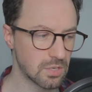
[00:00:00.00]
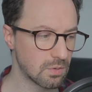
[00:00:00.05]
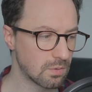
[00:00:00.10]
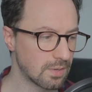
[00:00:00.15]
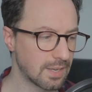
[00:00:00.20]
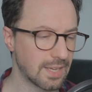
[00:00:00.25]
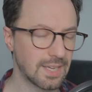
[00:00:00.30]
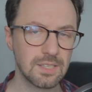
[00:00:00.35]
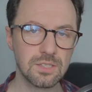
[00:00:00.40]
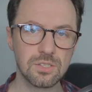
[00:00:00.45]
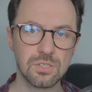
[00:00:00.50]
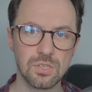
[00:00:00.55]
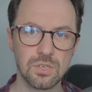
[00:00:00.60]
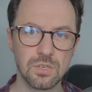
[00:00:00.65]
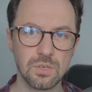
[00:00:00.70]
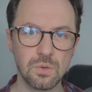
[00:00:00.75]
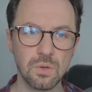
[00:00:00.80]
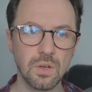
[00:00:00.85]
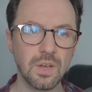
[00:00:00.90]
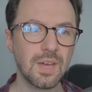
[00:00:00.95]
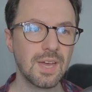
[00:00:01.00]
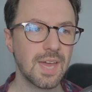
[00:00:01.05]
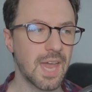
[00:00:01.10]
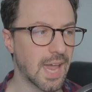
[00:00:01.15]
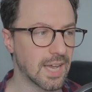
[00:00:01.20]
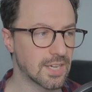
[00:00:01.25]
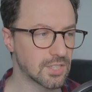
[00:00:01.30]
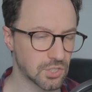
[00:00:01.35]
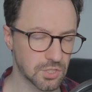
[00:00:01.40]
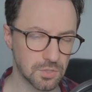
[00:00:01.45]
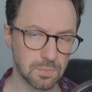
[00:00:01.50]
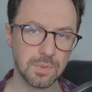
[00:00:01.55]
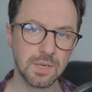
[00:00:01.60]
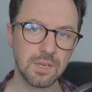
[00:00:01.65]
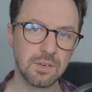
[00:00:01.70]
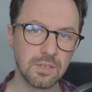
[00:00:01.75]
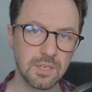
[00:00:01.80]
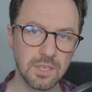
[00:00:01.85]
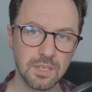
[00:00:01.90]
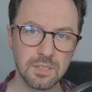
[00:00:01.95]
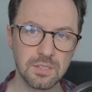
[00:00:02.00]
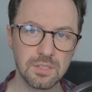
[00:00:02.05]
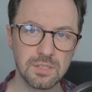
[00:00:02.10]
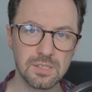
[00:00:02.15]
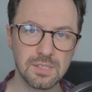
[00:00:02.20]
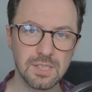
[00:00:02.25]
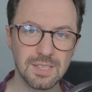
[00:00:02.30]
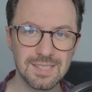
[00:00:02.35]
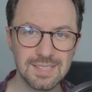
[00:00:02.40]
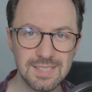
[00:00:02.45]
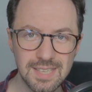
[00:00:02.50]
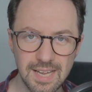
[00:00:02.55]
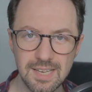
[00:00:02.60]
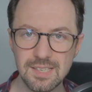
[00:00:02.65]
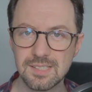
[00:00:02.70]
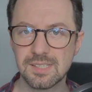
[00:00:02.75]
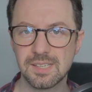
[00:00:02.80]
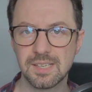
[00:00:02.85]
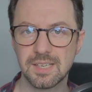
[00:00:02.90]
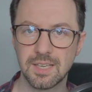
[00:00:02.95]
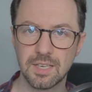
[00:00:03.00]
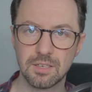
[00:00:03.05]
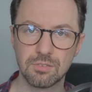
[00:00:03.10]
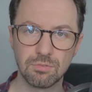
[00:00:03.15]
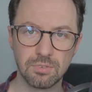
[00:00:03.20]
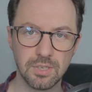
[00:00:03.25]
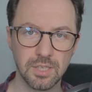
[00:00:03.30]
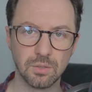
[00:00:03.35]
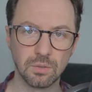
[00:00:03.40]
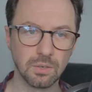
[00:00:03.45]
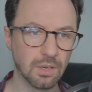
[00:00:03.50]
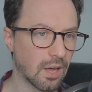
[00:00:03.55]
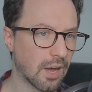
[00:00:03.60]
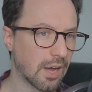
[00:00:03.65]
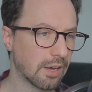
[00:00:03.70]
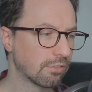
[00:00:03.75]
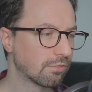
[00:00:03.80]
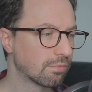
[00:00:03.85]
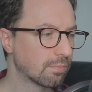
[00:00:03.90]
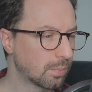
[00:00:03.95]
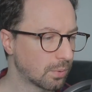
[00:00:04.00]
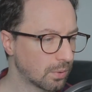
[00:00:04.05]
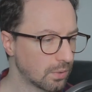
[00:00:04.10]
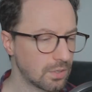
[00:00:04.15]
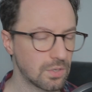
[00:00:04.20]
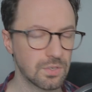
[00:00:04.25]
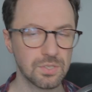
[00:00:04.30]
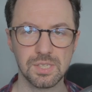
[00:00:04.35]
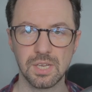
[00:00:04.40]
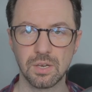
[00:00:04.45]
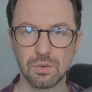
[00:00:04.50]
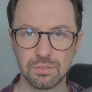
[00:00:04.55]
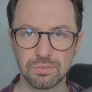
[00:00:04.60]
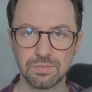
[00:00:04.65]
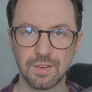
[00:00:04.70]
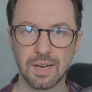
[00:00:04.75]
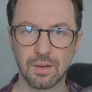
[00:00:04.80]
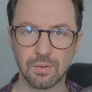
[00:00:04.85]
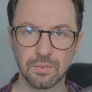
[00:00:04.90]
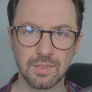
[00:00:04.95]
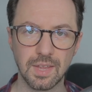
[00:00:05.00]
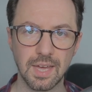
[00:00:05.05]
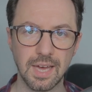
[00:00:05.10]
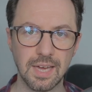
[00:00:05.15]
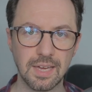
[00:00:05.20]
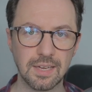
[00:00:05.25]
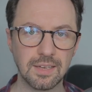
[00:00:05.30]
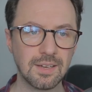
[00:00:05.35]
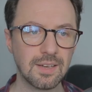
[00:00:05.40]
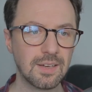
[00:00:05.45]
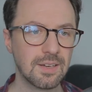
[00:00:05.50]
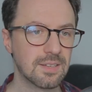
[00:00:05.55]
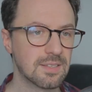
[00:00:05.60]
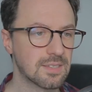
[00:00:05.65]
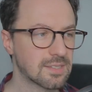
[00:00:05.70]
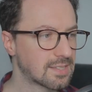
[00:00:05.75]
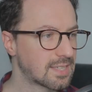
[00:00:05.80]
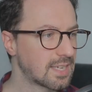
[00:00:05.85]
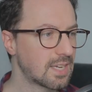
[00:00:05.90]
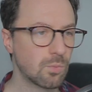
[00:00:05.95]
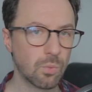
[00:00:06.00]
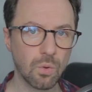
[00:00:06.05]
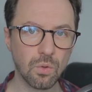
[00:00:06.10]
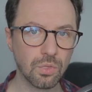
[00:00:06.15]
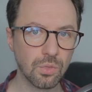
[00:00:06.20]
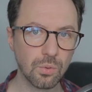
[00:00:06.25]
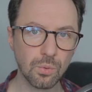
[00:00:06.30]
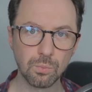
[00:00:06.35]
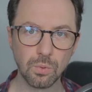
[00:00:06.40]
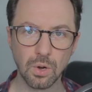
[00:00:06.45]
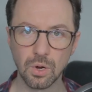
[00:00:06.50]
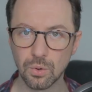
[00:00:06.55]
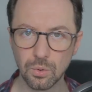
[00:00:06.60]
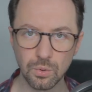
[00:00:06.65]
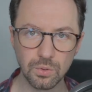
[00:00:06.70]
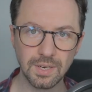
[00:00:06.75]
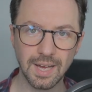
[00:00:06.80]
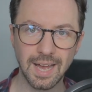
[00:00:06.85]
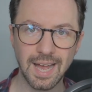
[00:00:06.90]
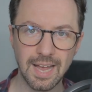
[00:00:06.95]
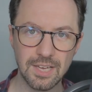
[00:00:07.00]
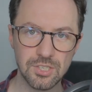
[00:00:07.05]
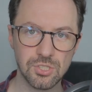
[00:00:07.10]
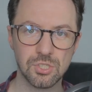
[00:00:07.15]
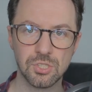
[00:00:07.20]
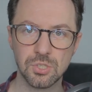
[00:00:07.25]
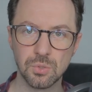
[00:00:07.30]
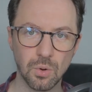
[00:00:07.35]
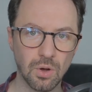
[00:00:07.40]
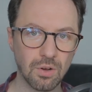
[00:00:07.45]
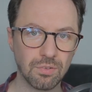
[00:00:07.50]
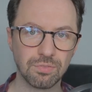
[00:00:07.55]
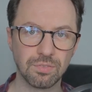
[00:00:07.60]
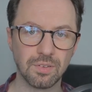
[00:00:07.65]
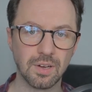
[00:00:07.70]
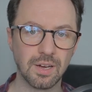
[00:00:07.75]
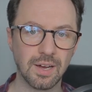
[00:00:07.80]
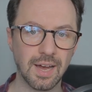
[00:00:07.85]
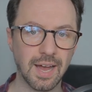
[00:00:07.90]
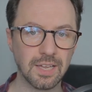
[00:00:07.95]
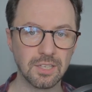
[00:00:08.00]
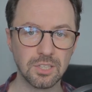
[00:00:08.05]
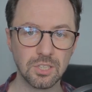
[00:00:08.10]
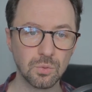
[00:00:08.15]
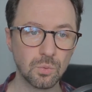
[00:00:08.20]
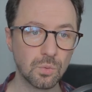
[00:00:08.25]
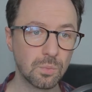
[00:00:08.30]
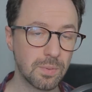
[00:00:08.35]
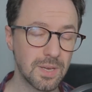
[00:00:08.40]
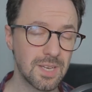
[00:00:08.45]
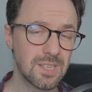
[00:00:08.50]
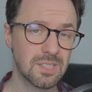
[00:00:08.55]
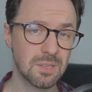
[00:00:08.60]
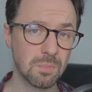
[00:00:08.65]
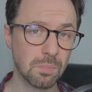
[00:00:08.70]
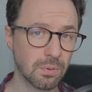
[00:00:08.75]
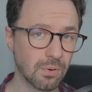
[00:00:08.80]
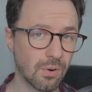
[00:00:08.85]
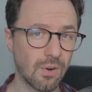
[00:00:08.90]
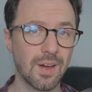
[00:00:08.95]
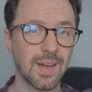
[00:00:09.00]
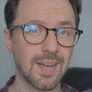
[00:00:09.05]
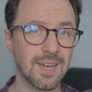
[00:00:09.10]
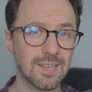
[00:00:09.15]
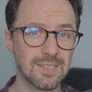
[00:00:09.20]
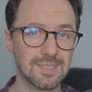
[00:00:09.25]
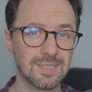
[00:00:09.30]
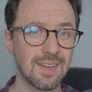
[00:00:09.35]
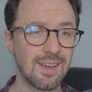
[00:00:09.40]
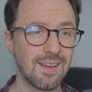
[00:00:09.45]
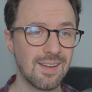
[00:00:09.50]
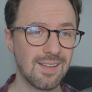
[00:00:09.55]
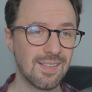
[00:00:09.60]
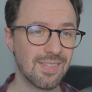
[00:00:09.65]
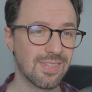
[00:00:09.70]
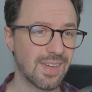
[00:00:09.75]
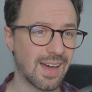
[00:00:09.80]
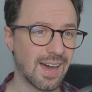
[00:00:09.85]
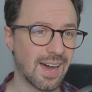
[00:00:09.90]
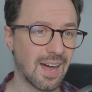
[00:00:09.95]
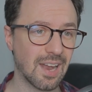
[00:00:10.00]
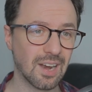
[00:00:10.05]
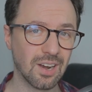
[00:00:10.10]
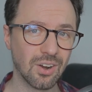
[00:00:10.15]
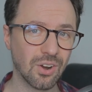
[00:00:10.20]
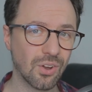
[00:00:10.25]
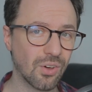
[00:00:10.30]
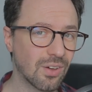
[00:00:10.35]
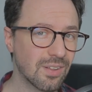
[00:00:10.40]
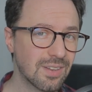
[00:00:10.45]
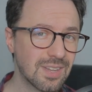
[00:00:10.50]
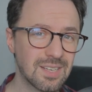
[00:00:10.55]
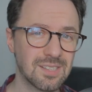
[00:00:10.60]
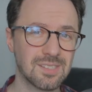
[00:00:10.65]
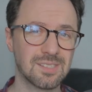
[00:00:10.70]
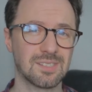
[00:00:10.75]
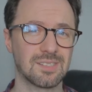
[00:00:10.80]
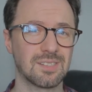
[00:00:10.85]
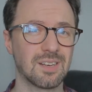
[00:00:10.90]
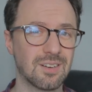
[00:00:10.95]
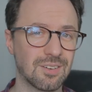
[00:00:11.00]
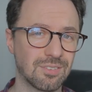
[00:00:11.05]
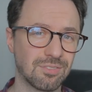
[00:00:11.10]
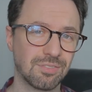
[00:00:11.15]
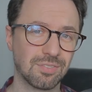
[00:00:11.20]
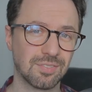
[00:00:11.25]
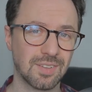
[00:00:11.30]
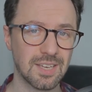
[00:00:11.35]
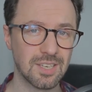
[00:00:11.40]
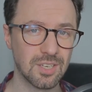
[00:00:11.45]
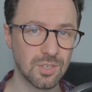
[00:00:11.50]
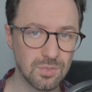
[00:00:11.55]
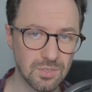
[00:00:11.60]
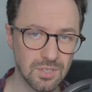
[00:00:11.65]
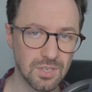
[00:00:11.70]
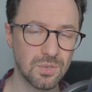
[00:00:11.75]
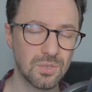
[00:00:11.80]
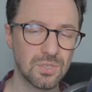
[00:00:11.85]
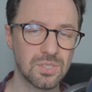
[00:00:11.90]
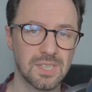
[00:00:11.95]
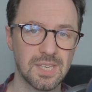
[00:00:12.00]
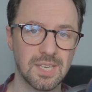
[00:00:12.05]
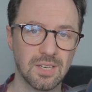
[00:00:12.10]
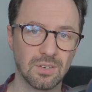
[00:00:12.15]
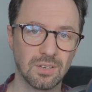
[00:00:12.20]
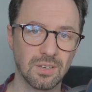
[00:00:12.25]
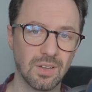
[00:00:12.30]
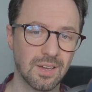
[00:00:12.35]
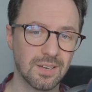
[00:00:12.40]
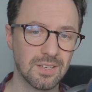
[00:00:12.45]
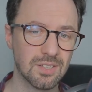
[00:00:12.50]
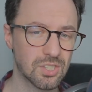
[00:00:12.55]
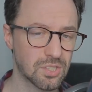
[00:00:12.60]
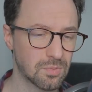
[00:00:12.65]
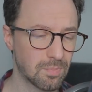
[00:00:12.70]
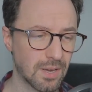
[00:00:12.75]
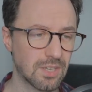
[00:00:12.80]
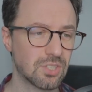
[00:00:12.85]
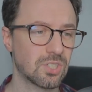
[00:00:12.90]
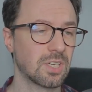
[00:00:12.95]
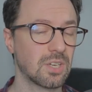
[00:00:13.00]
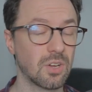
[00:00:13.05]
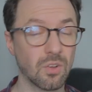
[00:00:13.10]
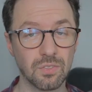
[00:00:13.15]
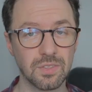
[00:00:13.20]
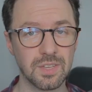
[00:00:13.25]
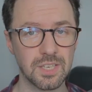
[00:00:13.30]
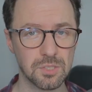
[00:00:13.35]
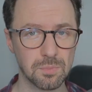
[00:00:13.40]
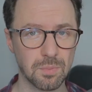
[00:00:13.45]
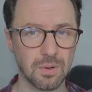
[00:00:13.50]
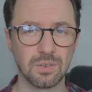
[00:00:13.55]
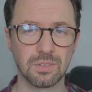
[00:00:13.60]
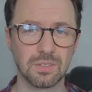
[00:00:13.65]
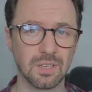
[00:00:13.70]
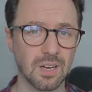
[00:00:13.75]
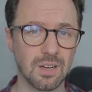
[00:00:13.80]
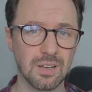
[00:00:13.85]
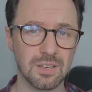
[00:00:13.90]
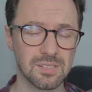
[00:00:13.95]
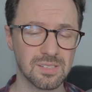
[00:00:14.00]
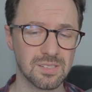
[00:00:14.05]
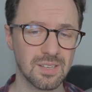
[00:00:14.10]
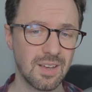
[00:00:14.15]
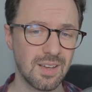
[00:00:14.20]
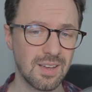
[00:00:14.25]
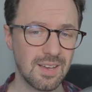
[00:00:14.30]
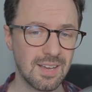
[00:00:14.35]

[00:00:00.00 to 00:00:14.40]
You need to experience dating in real life, put yourself out there, see what the world has to offer, and you will be surprised that a lot of this stuff that you do see online, especially on these podcasts,